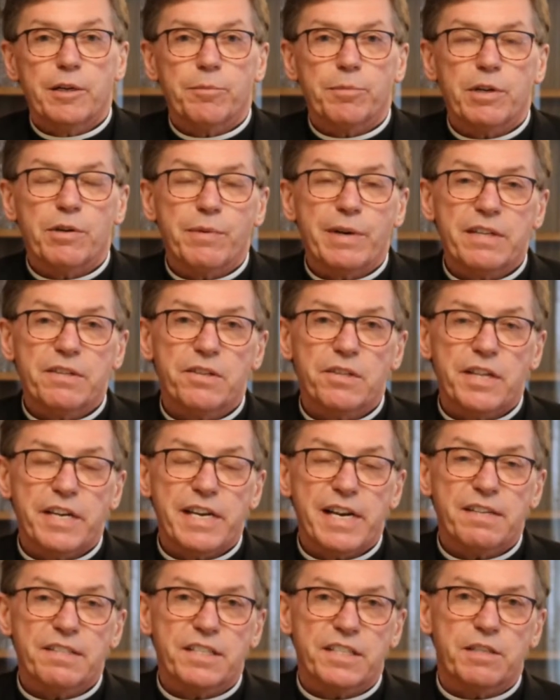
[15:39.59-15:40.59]
but rather
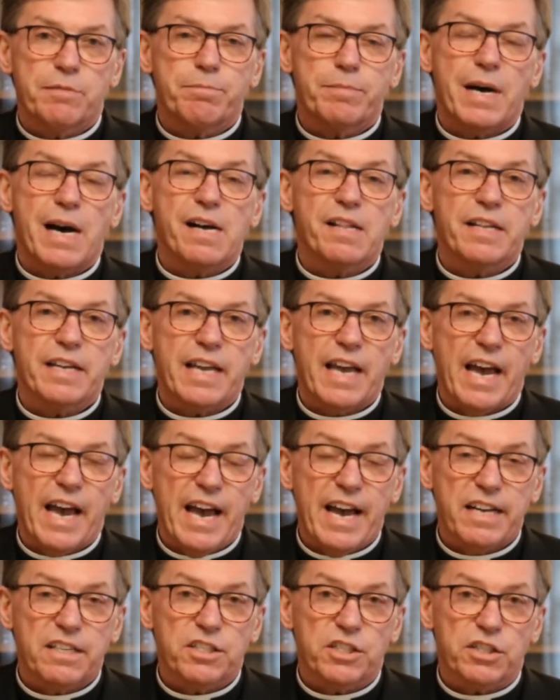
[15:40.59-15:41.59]
they are symbolic
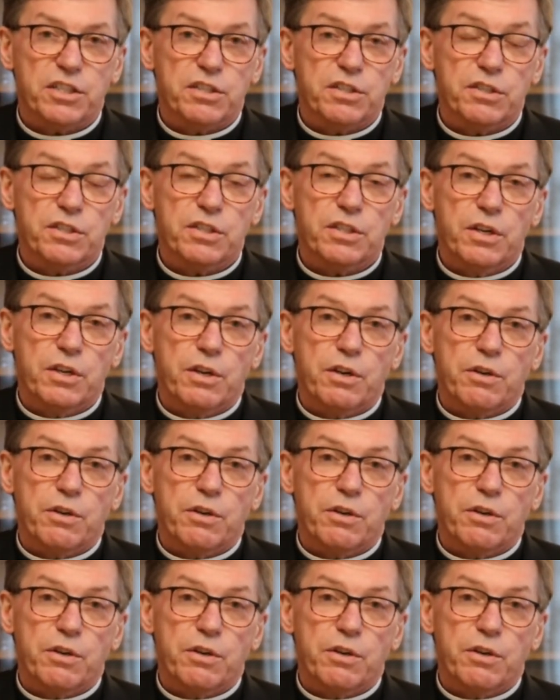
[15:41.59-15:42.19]
actions